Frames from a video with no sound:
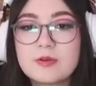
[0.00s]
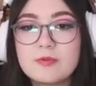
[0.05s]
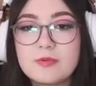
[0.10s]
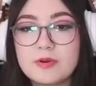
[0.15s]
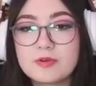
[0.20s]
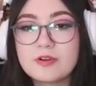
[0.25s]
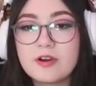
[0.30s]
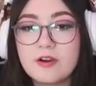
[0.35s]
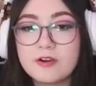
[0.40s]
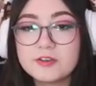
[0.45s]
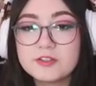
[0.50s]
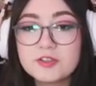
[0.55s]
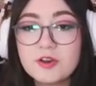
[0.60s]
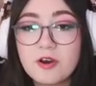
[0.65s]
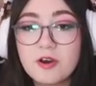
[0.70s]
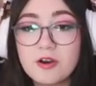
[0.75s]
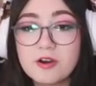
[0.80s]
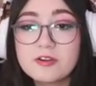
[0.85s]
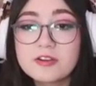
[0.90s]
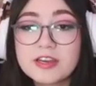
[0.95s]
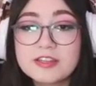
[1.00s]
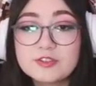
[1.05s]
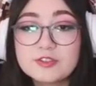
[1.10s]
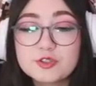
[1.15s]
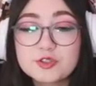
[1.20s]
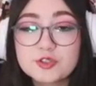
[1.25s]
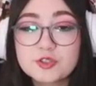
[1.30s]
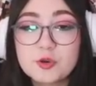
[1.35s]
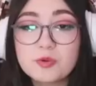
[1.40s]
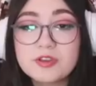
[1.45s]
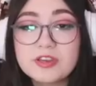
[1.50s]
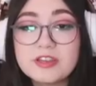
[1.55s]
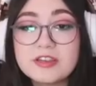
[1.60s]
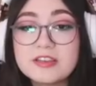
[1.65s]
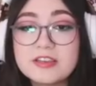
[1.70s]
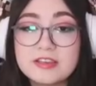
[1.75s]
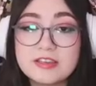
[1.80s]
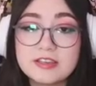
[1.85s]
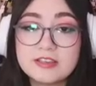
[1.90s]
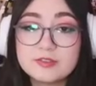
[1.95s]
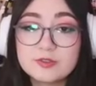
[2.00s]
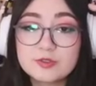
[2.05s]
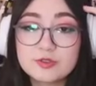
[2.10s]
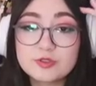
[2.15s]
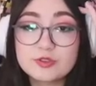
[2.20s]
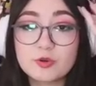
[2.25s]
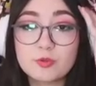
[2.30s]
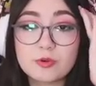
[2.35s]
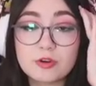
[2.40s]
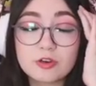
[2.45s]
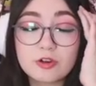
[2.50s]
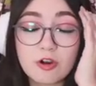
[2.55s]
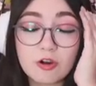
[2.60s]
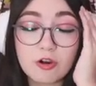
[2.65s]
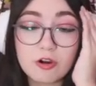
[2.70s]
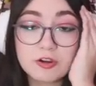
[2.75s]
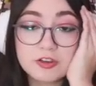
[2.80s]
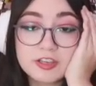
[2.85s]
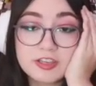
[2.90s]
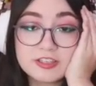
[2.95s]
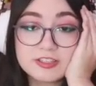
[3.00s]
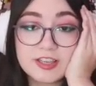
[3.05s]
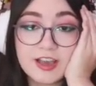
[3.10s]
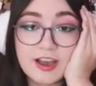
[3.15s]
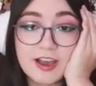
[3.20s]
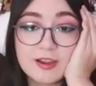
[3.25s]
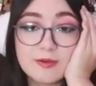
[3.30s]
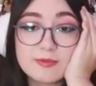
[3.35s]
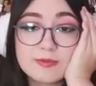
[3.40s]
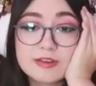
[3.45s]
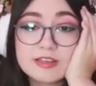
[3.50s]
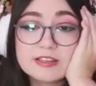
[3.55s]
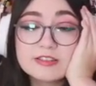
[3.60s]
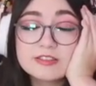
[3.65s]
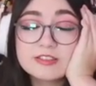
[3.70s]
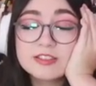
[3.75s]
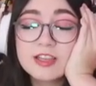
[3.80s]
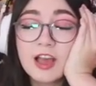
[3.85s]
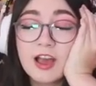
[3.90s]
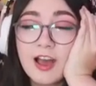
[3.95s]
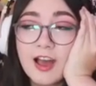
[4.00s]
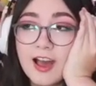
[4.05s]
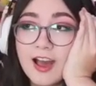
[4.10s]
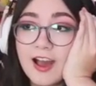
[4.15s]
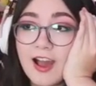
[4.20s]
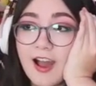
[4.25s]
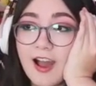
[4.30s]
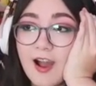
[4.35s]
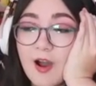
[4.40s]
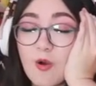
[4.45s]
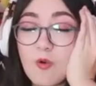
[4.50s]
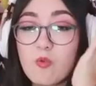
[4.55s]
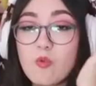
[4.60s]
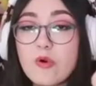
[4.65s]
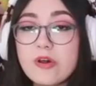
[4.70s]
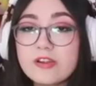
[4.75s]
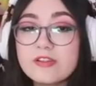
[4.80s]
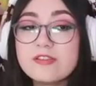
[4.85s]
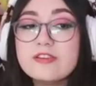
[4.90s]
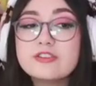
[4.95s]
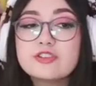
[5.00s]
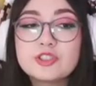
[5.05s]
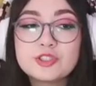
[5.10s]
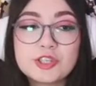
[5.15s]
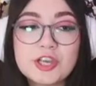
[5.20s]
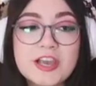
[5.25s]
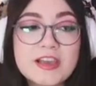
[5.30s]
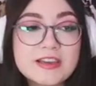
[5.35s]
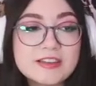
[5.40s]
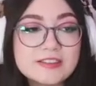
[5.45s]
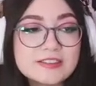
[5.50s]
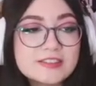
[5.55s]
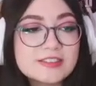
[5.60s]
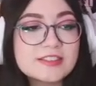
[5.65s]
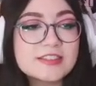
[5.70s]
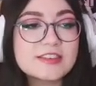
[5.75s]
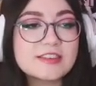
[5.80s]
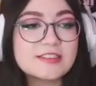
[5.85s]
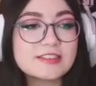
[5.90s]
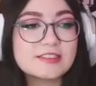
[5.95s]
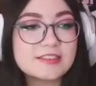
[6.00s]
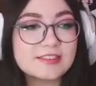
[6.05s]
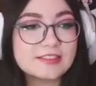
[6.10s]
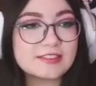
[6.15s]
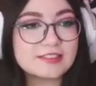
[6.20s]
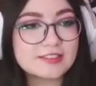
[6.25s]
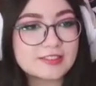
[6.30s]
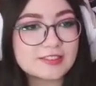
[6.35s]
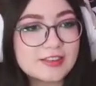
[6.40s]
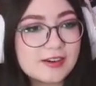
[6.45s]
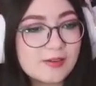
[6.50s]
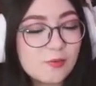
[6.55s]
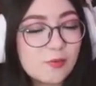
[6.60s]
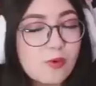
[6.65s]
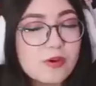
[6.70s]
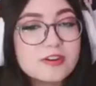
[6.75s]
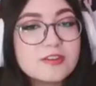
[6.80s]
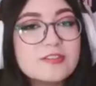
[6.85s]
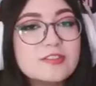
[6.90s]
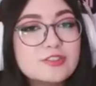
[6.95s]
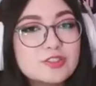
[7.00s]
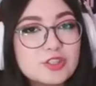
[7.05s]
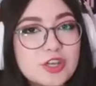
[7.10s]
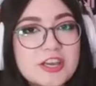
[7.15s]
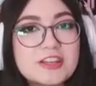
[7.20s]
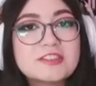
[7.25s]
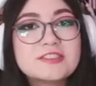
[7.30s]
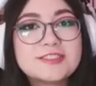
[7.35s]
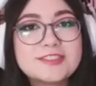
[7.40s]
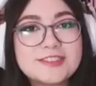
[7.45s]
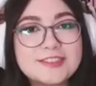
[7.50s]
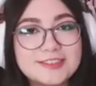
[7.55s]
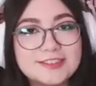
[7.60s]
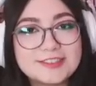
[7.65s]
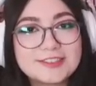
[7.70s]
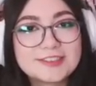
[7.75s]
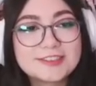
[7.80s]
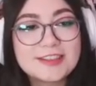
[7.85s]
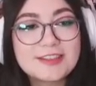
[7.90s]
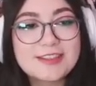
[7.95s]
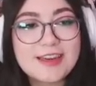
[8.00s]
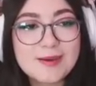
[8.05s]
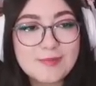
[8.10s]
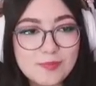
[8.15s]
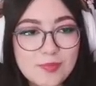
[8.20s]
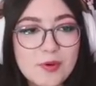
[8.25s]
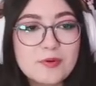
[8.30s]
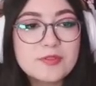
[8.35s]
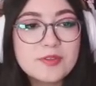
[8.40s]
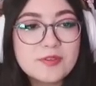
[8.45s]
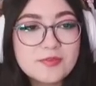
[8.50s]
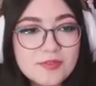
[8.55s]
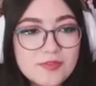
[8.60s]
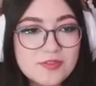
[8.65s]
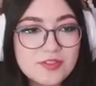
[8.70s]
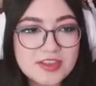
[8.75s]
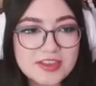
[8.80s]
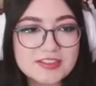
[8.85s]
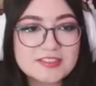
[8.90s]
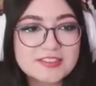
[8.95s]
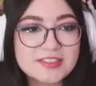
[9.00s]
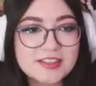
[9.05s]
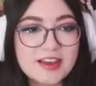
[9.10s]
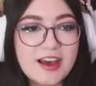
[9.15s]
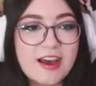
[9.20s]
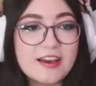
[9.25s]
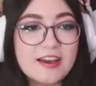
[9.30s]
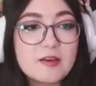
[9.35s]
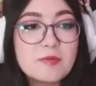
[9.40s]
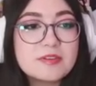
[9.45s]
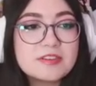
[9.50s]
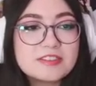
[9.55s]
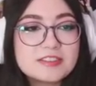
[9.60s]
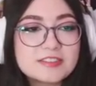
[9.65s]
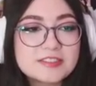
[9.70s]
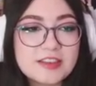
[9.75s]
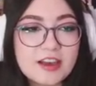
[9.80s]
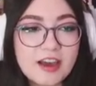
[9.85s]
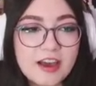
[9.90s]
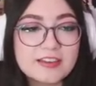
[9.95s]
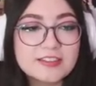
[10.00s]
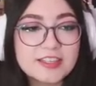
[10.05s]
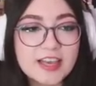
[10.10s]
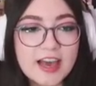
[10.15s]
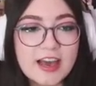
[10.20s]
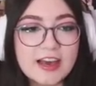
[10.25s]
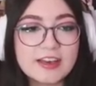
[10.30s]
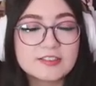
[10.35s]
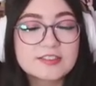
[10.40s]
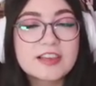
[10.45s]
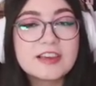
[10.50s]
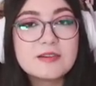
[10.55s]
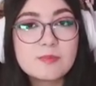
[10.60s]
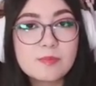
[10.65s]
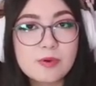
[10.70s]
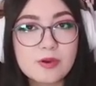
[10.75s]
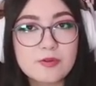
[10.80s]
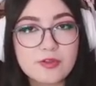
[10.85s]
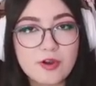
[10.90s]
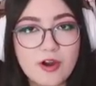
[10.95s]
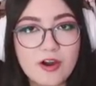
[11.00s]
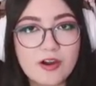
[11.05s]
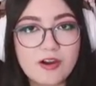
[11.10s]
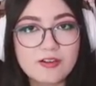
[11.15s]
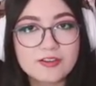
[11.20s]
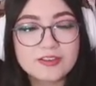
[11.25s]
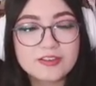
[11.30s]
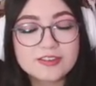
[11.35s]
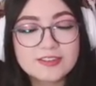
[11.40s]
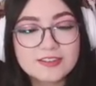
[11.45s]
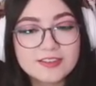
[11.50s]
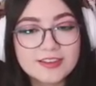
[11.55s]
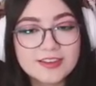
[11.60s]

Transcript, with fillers: Well, cars honk and so can geese, so we're car geese hybrids. What are the chances? What are the chances that both of the things that I am in disguise as can both honk?